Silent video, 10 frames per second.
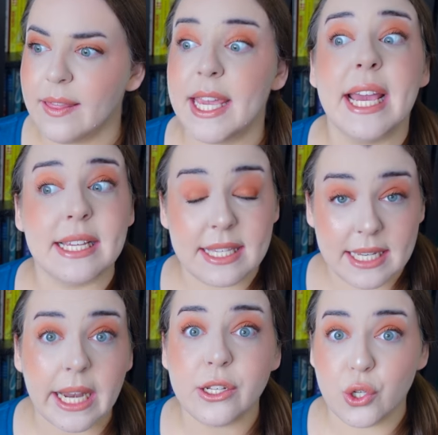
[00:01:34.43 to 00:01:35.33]
the
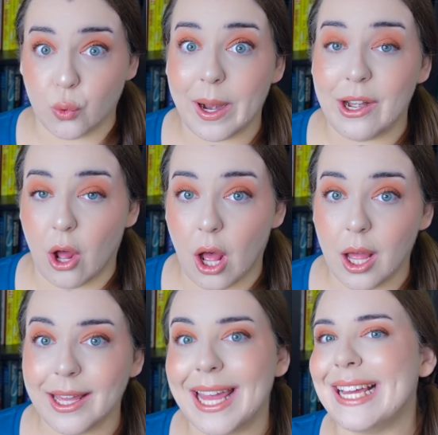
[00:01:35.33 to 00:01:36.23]
extinct great
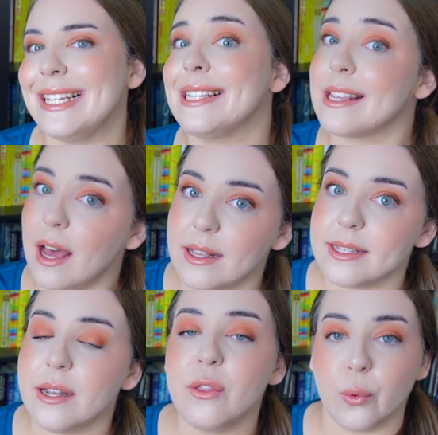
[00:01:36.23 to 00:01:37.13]
auk and its
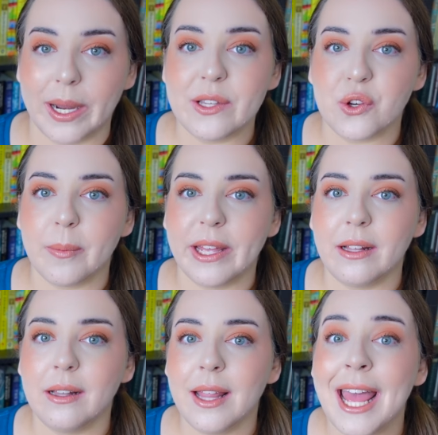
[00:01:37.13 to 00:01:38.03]
cousin, the
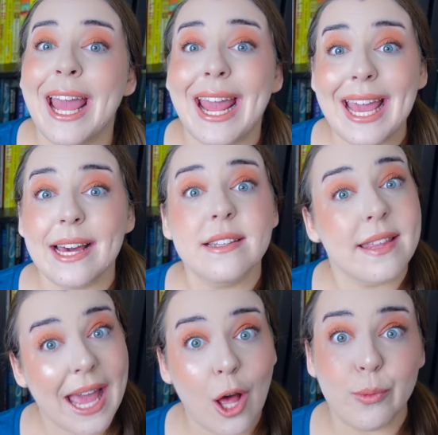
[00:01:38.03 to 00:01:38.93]
razorbill, and
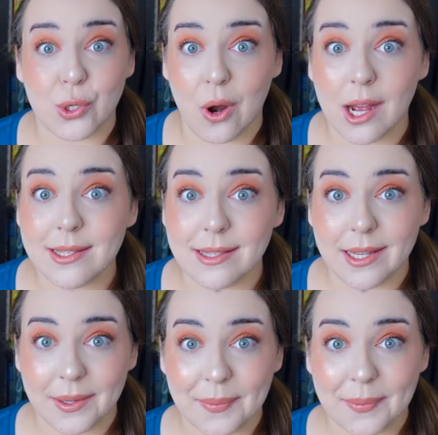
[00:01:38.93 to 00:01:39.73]
the albatross.